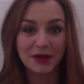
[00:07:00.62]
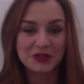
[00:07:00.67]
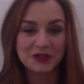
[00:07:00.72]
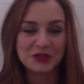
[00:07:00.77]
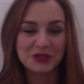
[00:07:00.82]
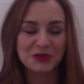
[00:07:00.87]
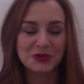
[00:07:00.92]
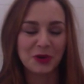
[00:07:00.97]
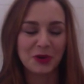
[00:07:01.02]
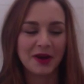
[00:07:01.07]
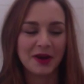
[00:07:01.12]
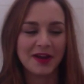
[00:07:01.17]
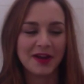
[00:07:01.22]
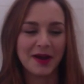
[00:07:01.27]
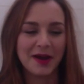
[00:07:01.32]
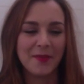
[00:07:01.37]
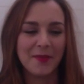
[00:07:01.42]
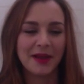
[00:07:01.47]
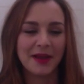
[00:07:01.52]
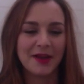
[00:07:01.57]
story
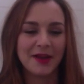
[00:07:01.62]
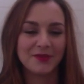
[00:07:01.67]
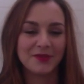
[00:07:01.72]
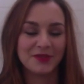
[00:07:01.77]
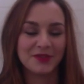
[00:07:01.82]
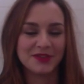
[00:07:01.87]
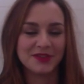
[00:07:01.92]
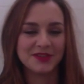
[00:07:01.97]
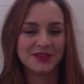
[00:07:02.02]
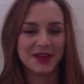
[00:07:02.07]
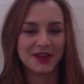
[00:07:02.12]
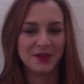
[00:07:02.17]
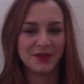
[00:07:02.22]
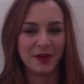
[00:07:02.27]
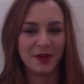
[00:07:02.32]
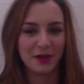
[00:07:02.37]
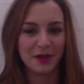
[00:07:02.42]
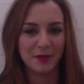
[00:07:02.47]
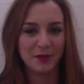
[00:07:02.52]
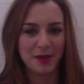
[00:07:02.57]
coming out of the state of
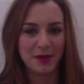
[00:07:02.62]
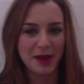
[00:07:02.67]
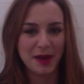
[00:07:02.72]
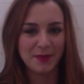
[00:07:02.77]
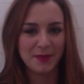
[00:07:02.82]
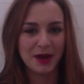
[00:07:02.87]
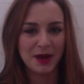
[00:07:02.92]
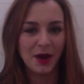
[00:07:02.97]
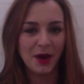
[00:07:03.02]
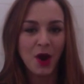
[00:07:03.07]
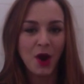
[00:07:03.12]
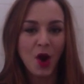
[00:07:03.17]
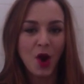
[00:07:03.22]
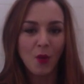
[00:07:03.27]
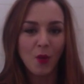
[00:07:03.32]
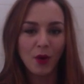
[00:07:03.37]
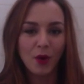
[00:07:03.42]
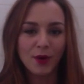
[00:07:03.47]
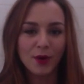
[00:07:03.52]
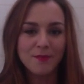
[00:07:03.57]
Alabama,
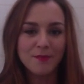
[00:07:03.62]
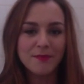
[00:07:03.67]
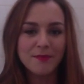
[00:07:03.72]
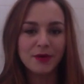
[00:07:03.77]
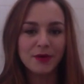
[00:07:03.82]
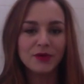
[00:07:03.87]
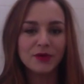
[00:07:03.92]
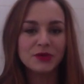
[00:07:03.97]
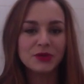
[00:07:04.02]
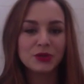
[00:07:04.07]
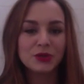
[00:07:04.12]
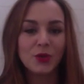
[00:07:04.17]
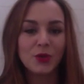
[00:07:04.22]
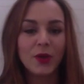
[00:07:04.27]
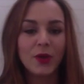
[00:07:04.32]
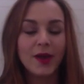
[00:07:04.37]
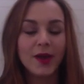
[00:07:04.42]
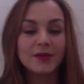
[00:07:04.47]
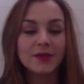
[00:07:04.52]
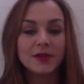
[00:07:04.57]
where a middle
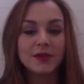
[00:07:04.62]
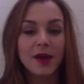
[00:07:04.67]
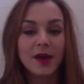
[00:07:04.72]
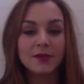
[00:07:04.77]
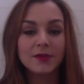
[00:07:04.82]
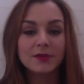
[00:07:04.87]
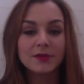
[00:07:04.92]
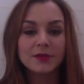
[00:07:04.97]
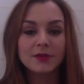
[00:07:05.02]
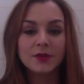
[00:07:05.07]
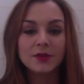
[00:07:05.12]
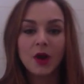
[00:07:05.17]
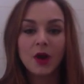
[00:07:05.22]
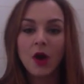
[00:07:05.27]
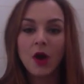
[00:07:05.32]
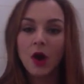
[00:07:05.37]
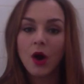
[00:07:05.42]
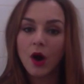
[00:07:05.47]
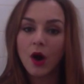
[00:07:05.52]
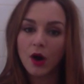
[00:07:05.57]
school has asked
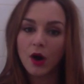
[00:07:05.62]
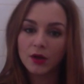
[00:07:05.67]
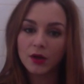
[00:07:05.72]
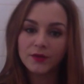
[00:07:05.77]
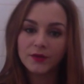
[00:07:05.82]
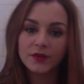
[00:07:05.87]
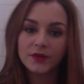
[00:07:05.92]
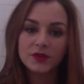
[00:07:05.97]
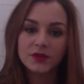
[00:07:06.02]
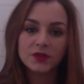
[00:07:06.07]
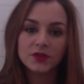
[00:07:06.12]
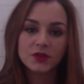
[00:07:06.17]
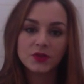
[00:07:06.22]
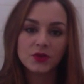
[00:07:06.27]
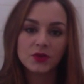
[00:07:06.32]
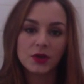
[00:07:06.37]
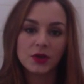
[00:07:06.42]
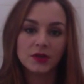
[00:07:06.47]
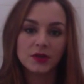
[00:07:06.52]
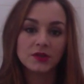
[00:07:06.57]
all of its
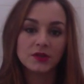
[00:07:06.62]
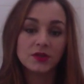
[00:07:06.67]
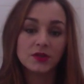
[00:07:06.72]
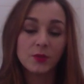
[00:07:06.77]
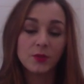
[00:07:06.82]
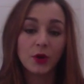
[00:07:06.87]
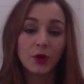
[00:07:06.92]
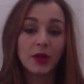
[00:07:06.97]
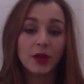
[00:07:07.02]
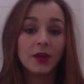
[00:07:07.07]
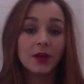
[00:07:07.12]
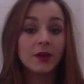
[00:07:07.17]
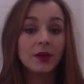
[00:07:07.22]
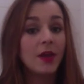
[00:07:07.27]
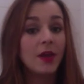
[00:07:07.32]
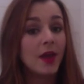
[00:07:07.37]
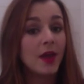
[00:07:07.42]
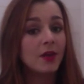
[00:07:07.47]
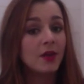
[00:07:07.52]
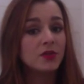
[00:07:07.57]
students to bring in
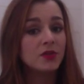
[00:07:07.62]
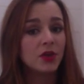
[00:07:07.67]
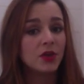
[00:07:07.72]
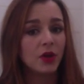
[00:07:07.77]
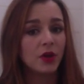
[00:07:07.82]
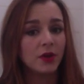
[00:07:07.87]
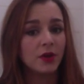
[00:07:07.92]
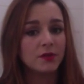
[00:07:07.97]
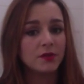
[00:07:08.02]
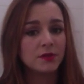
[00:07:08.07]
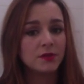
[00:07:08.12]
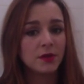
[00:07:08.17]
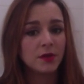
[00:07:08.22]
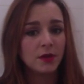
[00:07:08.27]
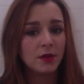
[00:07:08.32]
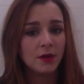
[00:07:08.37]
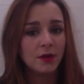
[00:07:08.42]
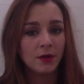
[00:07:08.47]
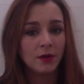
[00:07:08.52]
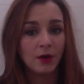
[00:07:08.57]
canned goods.
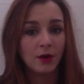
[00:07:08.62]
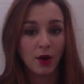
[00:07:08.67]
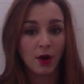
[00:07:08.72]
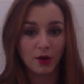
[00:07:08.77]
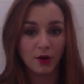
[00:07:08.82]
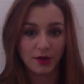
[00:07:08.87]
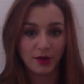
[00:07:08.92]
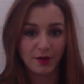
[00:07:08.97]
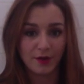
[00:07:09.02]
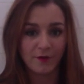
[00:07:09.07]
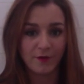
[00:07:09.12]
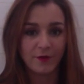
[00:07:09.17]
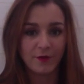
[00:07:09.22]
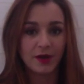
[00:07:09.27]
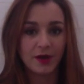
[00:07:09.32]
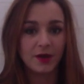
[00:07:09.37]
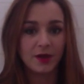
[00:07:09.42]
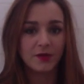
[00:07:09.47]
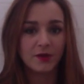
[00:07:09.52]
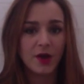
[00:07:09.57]
Are they
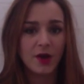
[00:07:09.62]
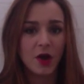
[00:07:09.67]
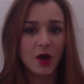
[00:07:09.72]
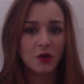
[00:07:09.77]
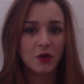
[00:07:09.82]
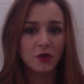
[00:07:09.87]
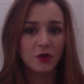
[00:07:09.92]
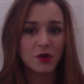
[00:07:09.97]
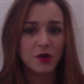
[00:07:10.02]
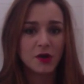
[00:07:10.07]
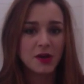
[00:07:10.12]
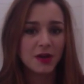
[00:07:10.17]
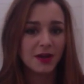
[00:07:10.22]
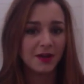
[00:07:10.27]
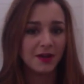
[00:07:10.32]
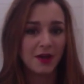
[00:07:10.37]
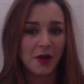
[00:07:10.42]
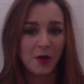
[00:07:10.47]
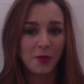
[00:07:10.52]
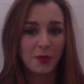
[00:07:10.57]
feeding the hungry and
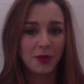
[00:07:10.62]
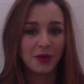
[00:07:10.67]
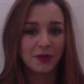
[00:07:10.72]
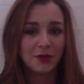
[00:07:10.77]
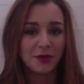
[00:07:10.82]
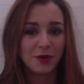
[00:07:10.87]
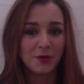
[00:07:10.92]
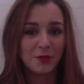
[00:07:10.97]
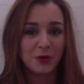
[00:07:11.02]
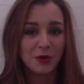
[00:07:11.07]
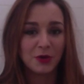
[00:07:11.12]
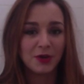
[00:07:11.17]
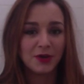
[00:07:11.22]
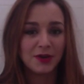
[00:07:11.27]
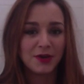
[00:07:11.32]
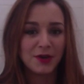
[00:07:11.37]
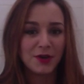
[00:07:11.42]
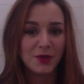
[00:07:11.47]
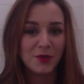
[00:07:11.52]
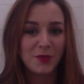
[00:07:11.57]
helping the community,
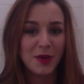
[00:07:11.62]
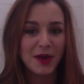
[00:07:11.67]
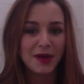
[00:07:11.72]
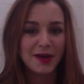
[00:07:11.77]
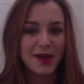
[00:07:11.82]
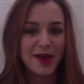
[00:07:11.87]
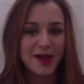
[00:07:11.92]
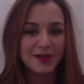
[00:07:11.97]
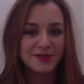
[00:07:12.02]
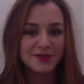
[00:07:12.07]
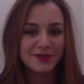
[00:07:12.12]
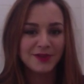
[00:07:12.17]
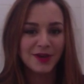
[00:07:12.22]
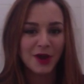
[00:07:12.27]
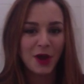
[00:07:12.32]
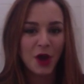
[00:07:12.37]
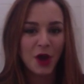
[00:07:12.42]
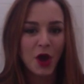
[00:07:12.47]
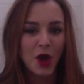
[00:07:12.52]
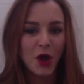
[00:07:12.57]
you might ask?
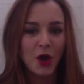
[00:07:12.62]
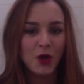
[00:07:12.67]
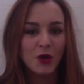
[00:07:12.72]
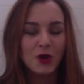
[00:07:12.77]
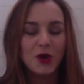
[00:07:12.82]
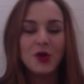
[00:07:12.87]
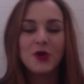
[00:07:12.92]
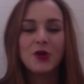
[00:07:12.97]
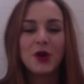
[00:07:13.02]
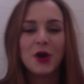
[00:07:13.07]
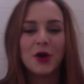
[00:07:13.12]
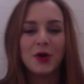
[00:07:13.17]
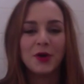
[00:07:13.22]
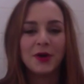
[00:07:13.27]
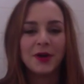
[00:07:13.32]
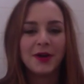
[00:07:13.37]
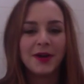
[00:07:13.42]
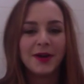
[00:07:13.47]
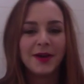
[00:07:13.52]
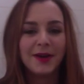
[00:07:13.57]

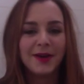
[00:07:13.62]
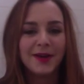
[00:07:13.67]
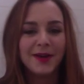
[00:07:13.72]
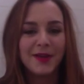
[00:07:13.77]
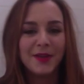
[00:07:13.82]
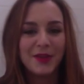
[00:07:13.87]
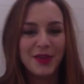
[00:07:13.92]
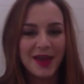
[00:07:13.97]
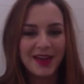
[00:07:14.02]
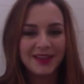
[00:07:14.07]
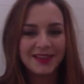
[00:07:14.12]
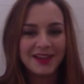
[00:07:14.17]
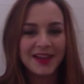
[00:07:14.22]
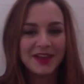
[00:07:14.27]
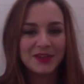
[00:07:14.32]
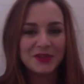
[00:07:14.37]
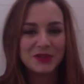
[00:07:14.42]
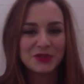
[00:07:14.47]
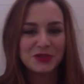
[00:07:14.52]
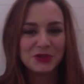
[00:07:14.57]
No. They'd like
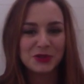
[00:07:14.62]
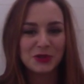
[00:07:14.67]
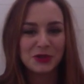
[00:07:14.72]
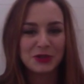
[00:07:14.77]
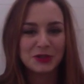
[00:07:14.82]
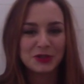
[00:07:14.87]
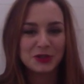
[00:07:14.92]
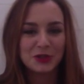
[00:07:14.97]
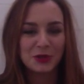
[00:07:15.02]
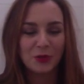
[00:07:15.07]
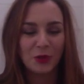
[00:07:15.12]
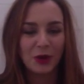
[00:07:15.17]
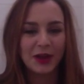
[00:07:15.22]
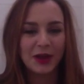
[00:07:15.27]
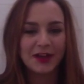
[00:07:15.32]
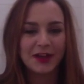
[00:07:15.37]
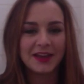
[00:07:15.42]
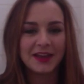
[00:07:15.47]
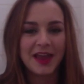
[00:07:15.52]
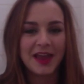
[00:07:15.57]
the students to bring
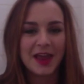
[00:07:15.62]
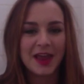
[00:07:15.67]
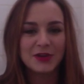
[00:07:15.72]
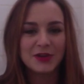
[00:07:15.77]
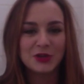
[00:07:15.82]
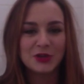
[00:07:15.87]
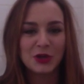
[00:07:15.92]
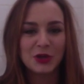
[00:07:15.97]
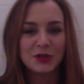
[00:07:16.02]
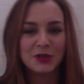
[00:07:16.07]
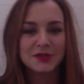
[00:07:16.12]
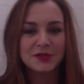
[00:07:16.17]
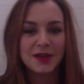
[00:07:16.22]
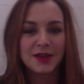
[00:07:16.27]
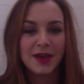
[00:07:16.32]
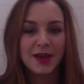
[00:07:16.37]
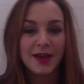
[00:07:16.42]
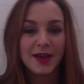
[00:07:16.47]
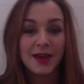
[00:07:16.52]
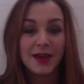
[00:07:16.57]
in canned
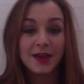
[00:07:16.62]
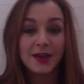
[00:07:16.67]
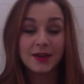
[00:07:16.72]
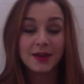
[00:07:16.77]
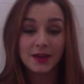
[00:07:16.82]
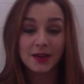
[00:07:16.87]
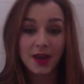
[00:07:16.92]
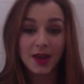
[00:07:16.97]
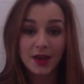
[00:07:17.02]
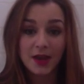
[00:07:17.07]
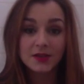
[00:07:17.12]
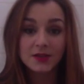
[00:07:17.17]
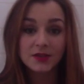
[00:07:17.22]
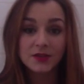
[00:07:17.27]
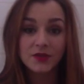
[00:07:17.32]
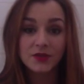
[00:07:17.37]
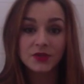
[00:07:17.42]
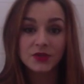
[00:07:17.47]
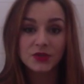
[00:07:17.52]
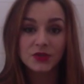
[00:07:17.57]
goods in case
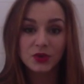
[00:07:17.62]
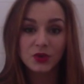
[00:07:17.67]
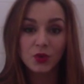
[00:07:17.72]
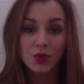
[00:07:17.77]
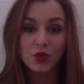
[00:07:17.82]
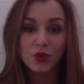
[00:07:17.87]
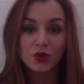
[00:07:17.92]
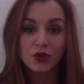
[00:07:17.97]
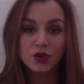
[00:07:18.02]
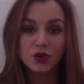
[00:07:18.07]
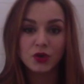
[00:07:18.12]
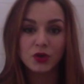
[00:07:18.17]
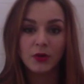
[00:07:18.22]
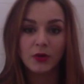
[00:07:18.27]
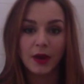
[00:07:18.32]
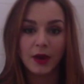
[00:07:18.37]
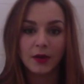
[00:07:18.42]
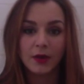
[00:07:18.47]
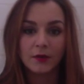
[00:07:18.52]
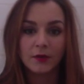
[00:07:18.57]
of a school
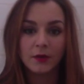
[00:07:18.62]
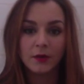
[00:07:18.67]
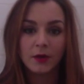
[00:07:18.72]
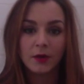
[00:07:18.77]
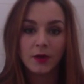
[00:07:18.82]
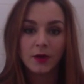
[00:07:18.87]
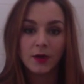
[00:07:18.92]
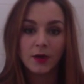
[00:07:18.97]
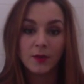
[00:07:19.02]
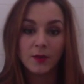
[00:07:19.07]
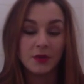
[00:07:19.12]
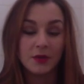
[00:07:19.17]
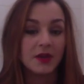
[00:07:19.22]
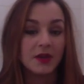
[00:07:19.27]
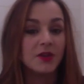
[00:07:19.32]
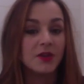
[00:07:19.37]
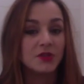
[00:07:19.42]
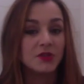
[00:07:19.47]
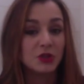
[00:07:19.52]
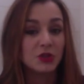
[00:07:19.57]
shooting,
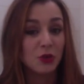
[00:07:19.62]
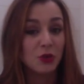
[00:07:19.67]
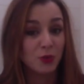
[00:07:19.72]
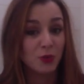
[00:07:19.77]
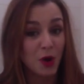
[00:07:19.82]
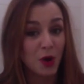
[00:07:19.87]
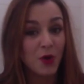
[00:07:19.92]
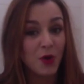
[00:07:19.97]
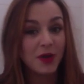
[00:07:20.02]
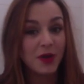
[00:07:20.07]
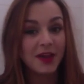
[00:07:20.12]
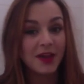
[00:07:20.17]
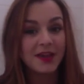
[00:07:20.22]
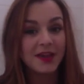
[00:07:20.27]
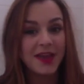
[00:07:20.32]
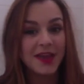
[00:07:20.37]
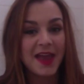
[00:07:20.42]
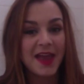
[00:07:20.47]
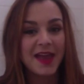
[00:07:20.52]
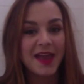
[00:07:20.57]
because throwing a
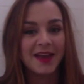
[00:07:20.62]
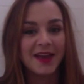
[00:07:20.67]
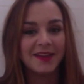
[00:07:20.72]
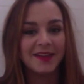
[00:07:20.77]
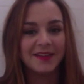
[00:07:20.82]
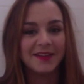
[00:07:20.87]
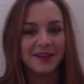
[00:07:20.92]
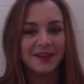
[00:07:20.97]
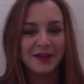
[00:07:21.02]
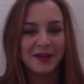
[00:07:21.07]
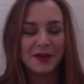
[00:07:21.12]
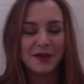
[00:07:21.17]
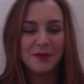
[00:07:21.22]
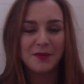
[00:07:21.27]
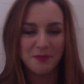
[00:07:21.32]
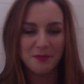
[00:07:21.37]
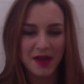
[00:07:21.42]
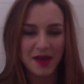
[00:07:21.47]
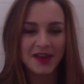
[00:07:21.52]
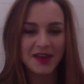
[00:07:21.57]
can
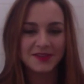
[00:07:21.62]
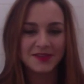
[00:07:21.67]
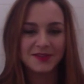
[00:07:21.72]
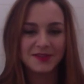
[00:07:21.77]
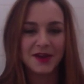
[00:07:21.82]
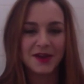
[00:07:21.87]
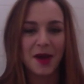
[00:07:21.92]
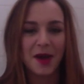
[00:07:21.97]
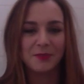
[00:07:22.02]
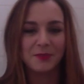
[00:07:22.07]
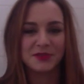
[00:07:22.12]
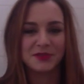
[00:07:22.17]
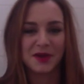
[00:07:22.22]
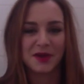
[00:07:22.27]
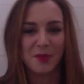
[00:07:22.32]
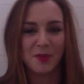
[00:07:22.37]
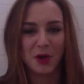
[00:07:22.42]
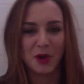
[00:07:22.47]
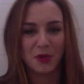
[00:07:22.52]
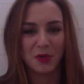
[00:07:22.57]
may stop
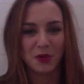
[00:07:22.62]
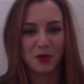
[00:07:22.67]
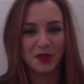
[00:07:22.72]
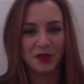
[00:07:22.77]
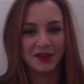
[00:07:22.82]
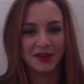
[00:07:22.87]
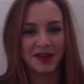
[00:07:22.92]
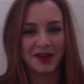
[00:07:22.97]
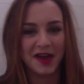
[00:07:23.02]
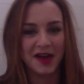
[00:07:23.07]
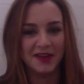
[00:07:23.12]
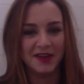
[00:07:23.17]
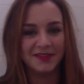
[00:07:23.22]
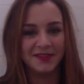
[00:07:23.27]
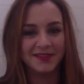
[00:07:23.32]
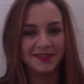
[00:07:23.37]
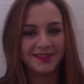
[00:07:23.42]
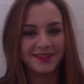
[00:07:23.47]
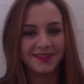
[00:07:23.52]
someone with a gun.